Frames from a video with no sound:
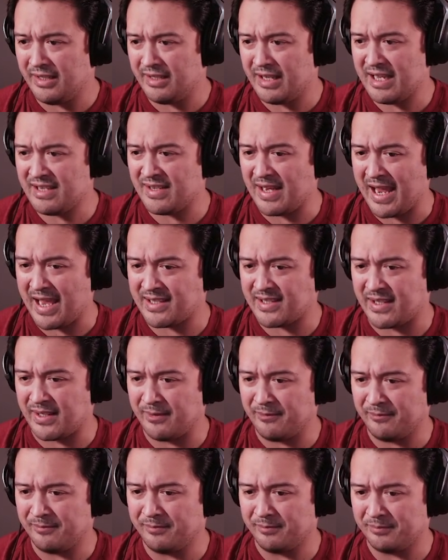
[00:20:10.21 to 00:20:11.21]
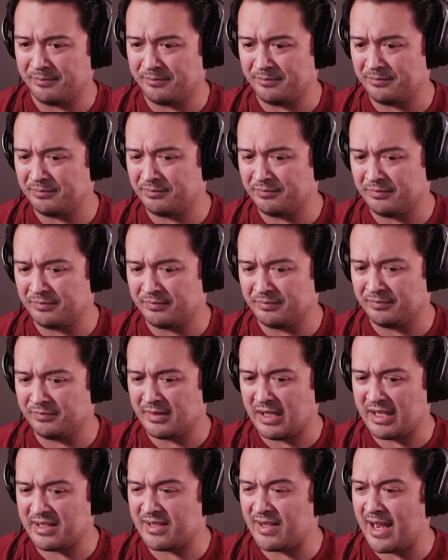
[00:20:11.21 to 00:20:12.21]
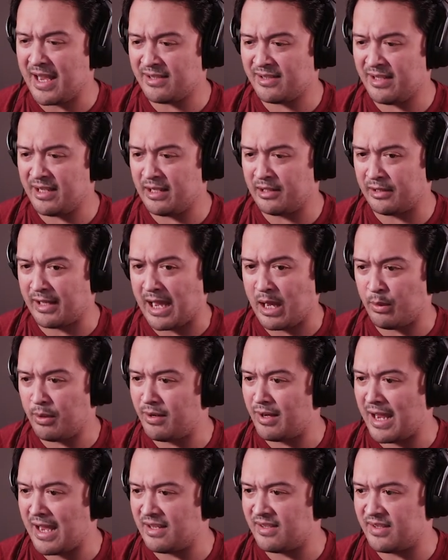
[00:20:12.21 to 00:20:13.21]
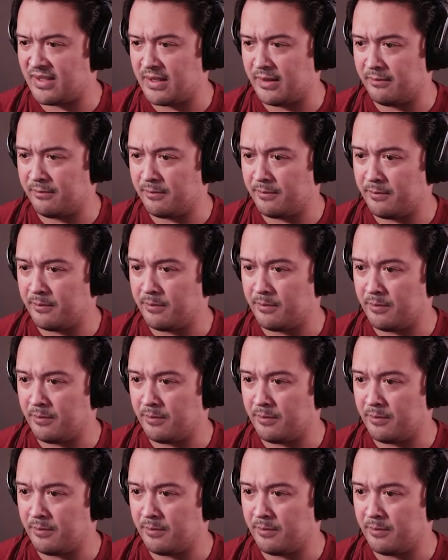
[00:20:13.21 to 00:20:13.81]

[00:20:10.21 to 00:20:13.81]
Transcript: That's nasty. That's nasty and loud and nasty.